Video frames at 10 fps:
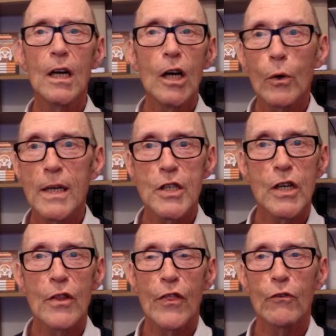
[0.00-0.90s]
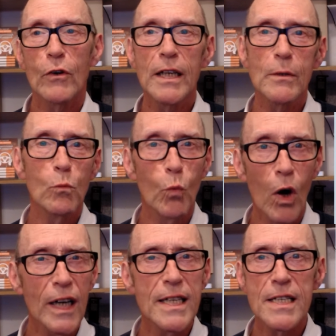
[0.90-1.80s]
Question 3,
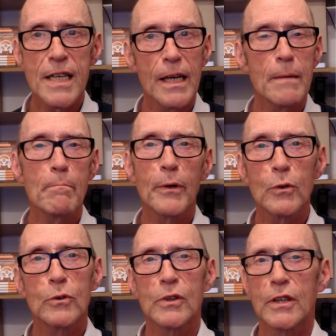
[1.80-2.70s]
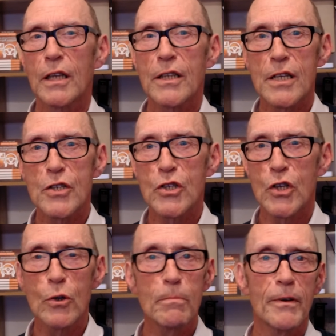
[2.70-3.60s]
why is it important that the
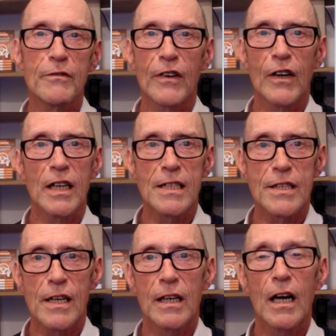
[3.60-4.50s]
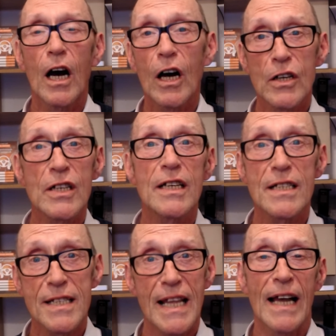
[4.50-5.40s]
supervisor
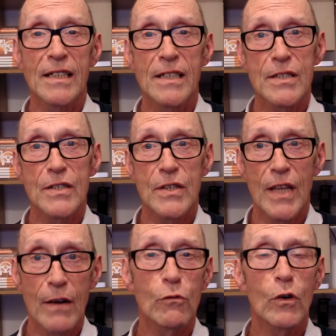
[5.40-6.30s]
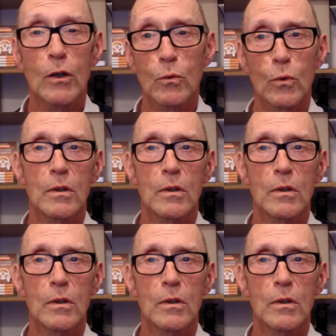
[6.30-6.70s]
understands their role?